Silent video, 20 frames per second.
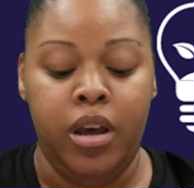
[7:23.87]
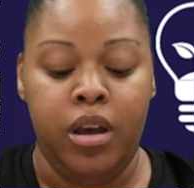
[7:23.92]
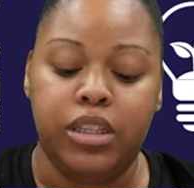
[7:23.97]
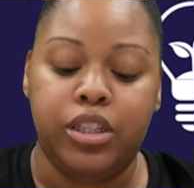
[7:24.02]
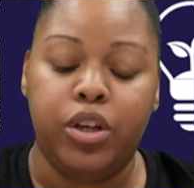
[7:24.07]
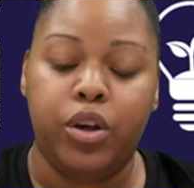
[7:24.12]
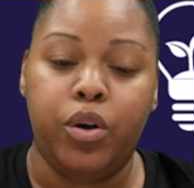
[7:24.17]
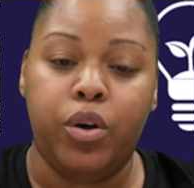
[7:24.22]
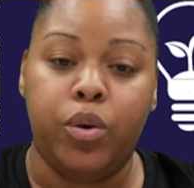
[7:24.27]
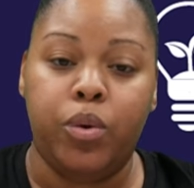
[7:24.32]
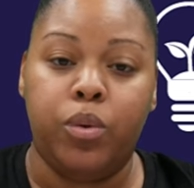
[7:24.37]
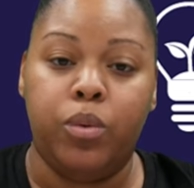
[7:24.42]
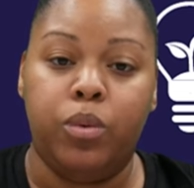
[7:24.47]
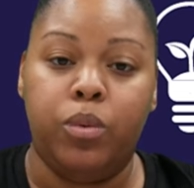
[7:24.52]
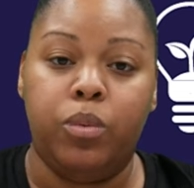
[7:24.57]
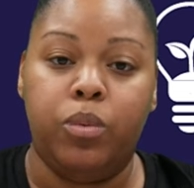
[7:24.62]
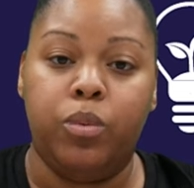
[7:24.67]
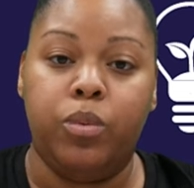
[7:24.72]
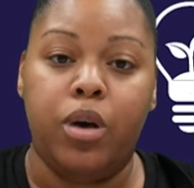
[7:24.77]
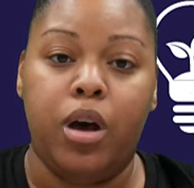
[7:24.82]

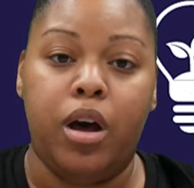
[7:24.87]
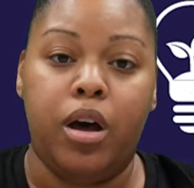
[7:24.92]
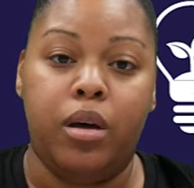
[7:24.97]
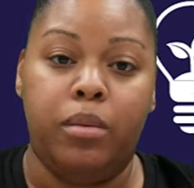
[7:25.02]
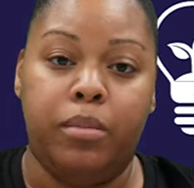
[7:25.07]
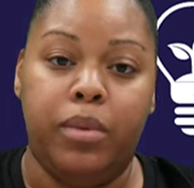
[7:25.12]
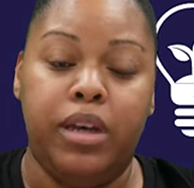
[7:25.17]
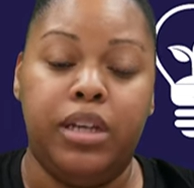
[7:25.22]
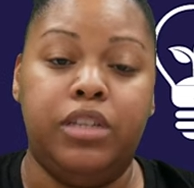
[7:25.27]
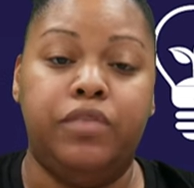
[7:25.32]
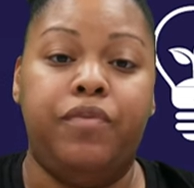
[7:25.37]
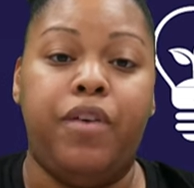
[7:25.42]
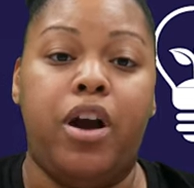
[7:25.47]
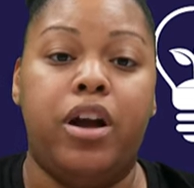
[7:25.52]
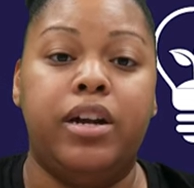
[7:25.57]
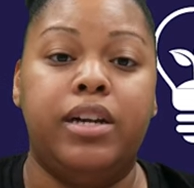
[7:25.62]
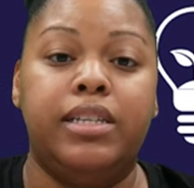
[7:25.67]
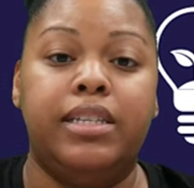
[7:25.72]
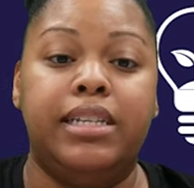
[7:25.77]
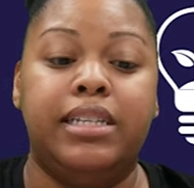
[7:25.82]
so um, as
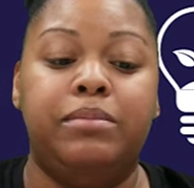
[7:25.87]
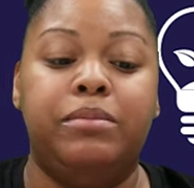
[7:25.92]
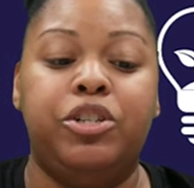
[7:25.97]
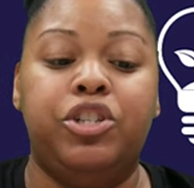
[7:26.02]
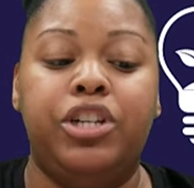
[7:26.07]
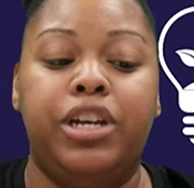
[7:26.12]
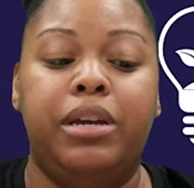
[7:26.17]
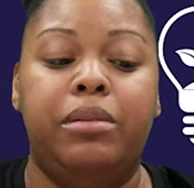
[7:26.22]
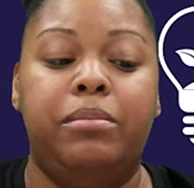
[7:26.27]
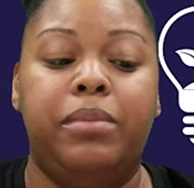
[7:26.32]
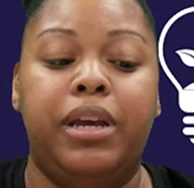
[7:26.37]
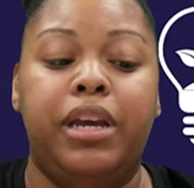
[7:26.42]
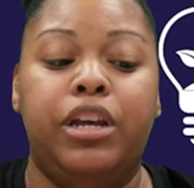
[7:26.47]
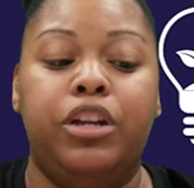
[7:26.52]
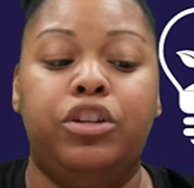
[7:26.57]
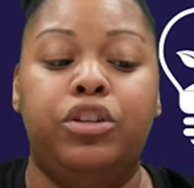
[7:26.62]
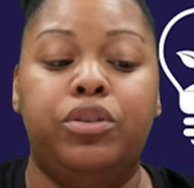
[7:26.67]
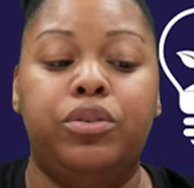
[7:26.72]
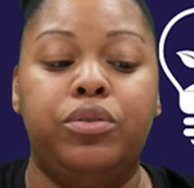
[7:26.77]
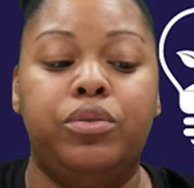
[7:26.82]
far as this machine
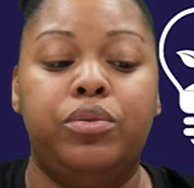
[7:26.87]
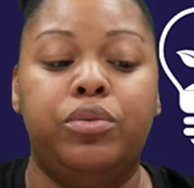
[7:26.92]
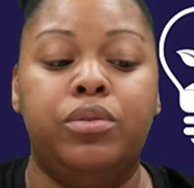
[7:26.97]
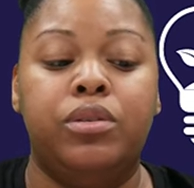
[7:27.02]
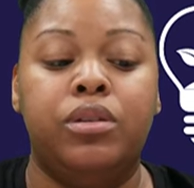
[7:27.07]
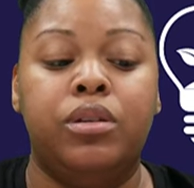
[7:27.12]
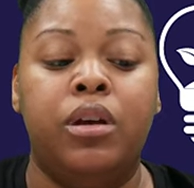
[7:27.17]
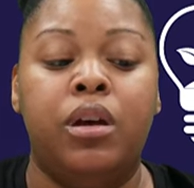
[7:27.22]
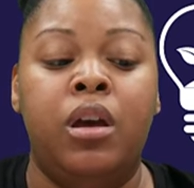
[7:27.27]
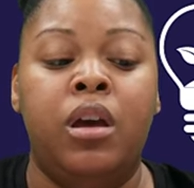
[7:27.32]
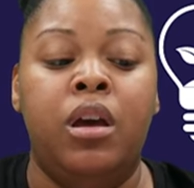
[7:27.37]
being used